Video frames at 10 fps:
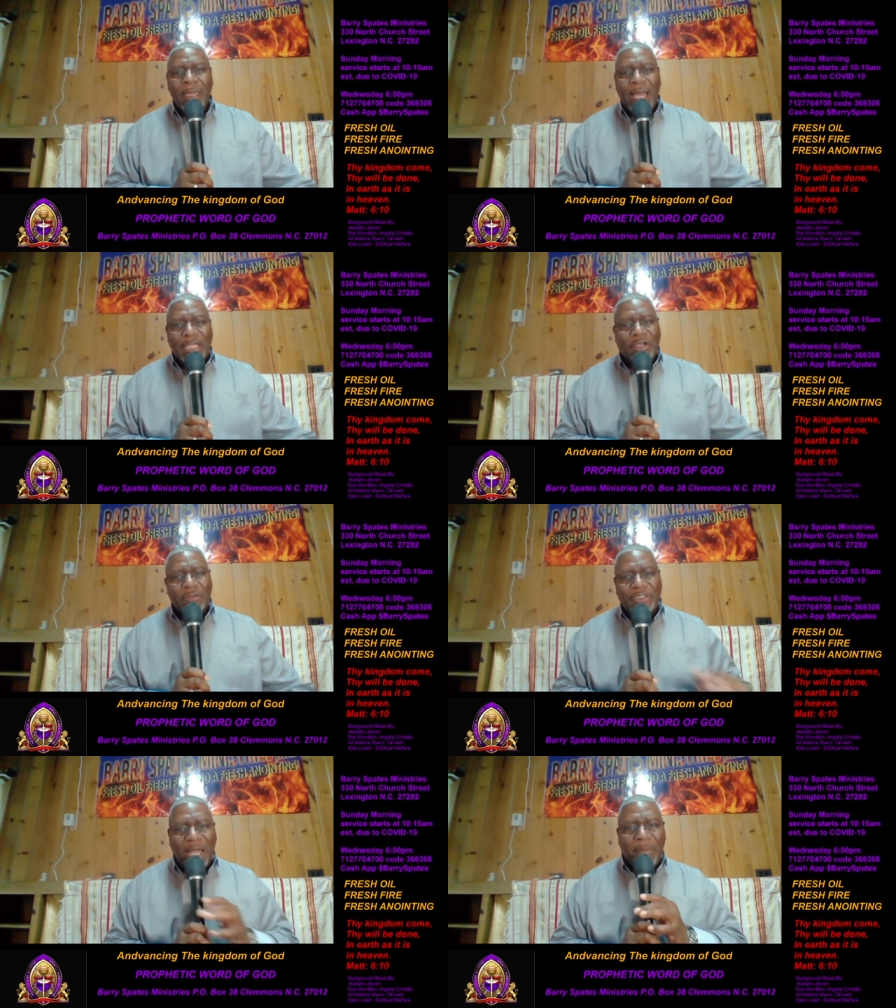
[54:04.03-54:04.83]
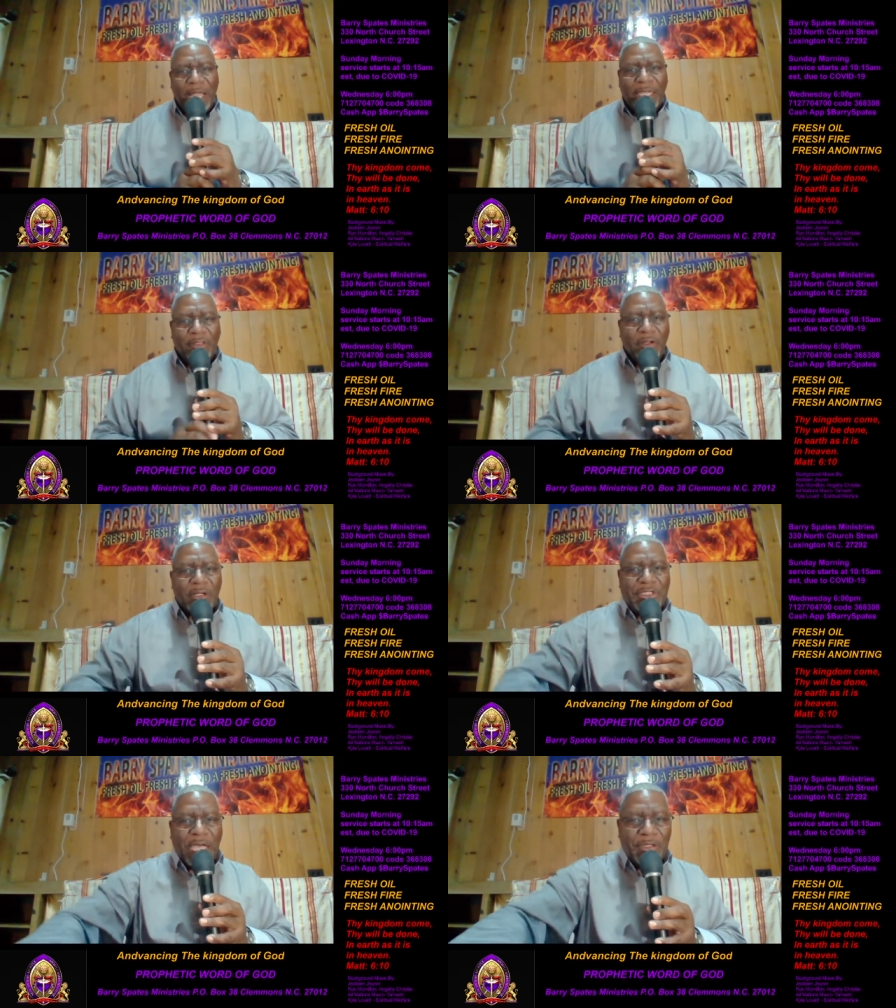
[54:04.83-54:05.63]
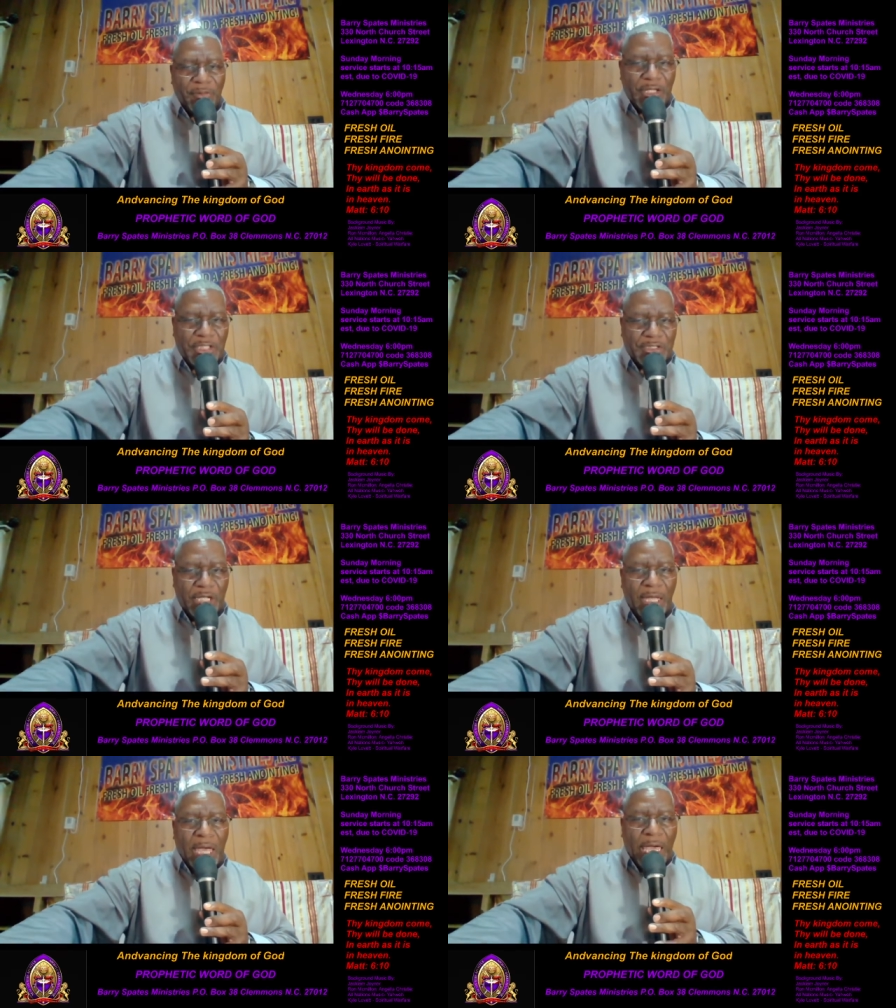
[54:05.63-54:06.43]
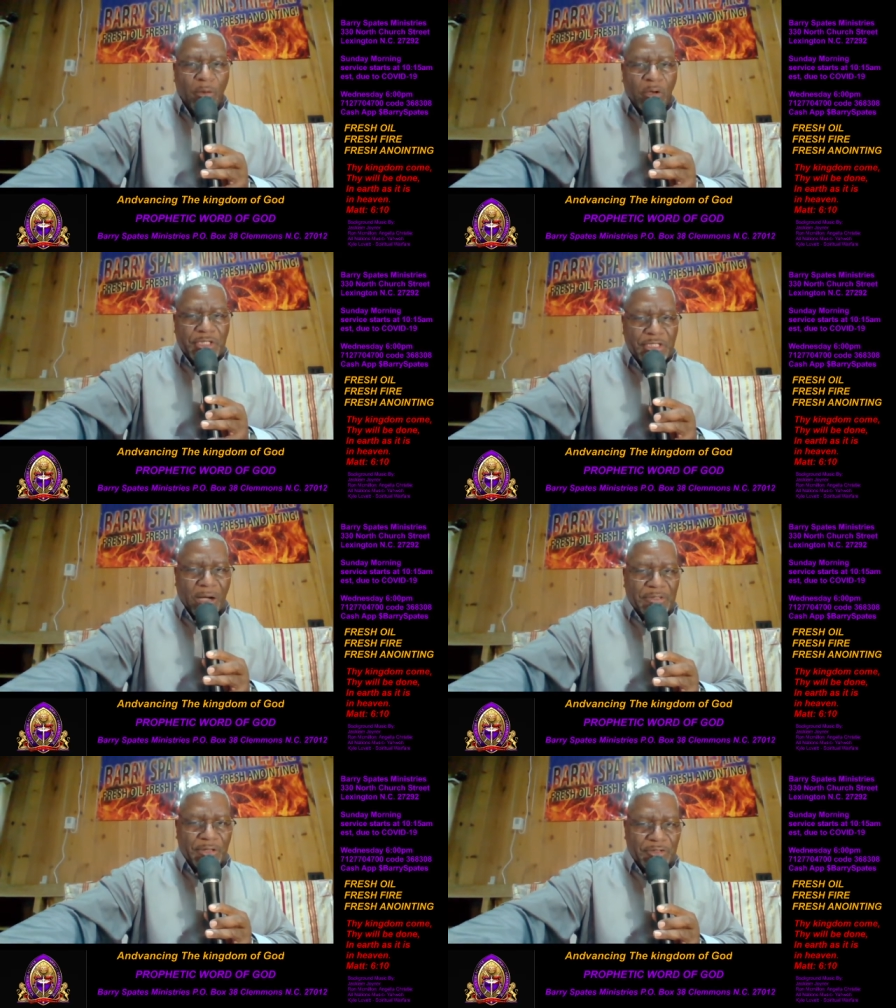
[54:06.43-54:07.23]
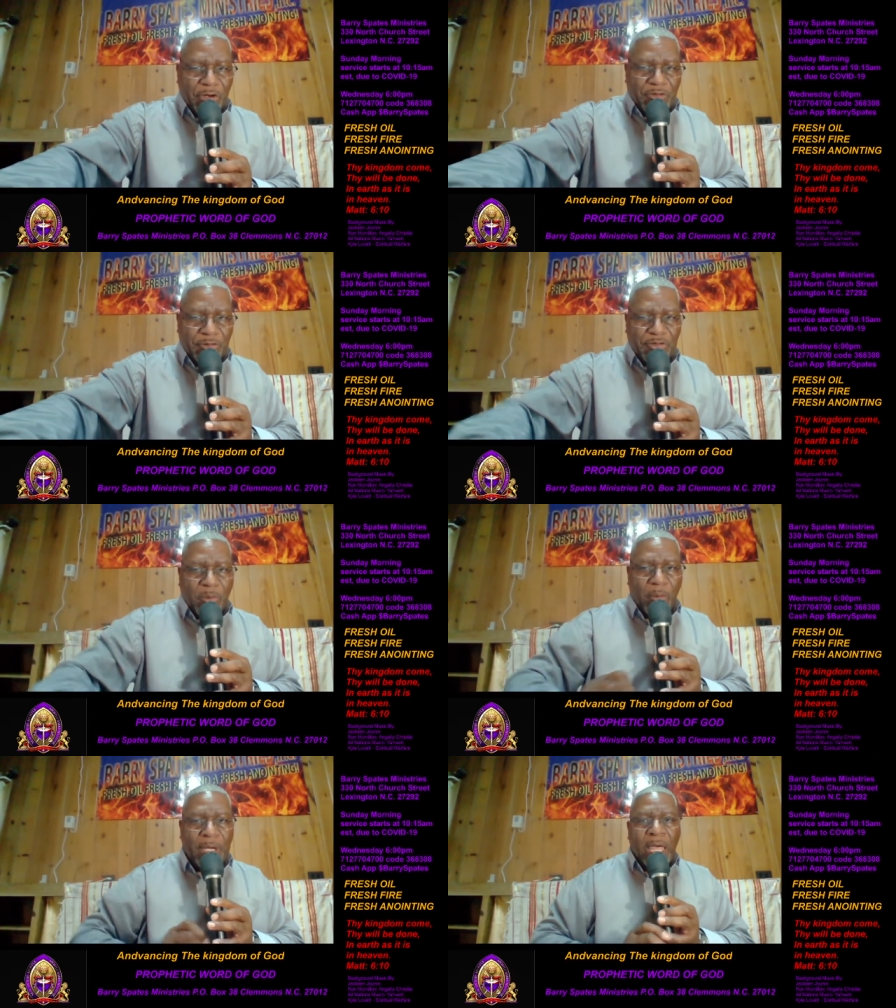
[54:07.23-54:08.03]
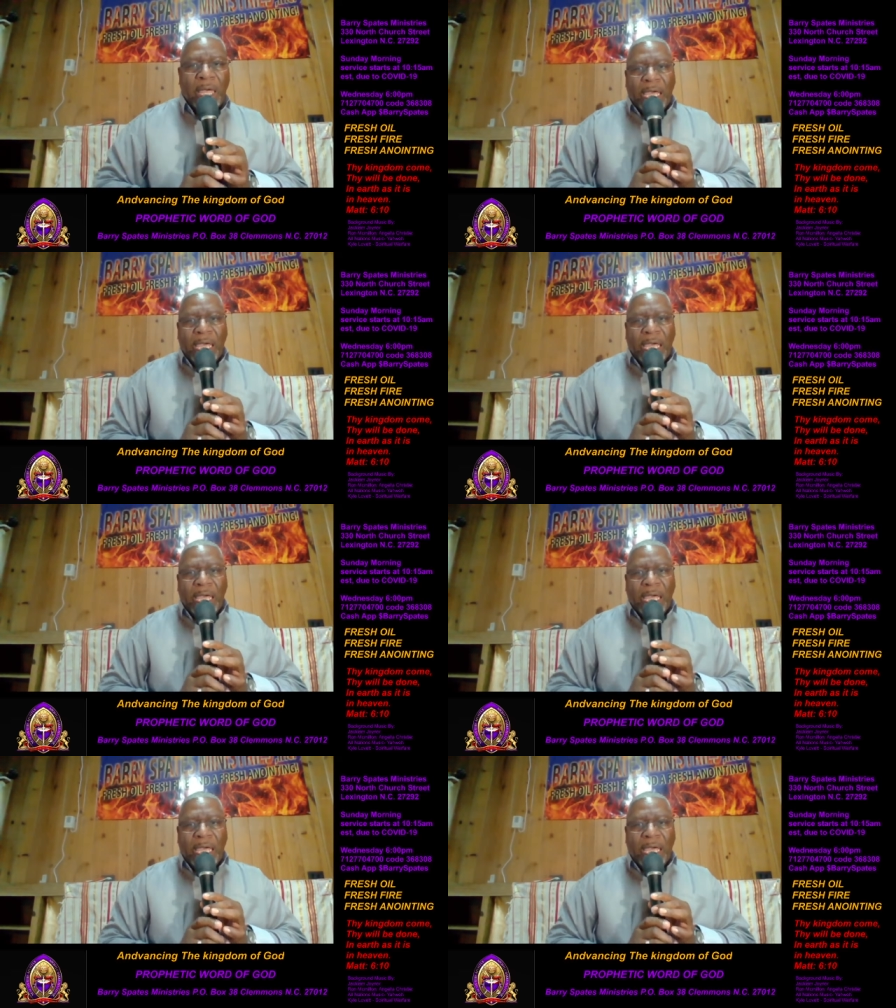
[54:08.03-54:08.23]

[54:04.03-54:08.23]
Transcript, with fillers: I was going to stop, and I hear the Lord saying, do this, because he wants to talk to the church in just a moment.